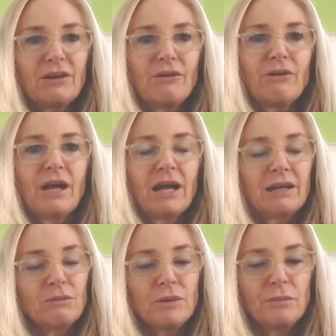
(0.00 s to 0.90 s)
or
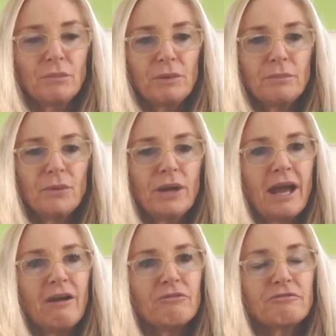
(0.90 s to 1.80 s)
we put
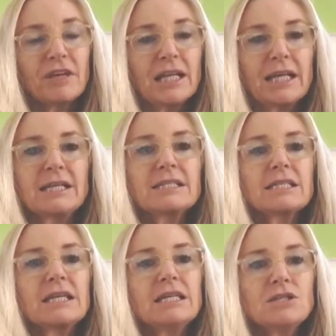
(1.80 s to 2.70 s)
our feelings
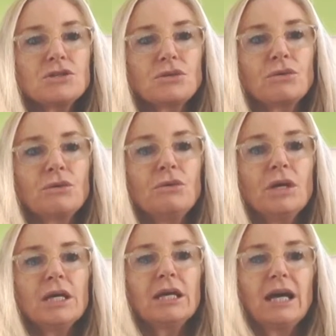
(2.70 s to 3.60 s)
into
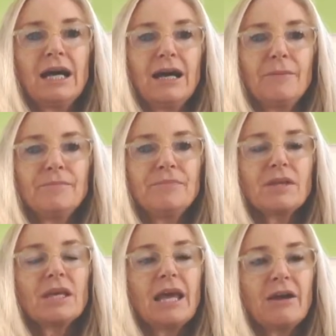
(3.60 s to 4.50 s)
our
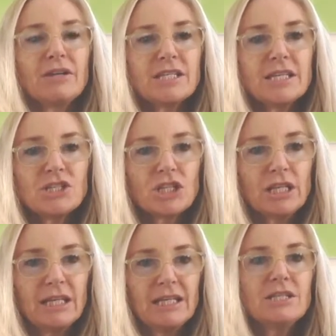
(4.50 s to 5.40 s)
intention
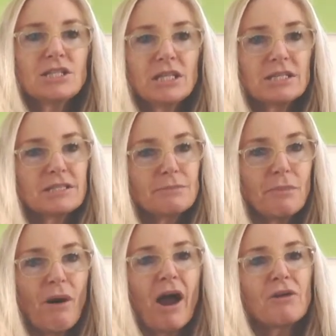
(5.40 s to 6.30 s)
into the
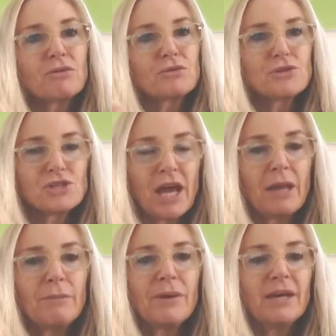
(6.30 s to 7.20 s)
spiral
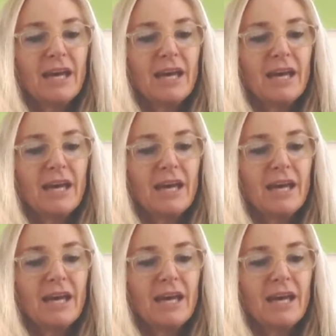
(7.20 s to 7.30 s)
shape,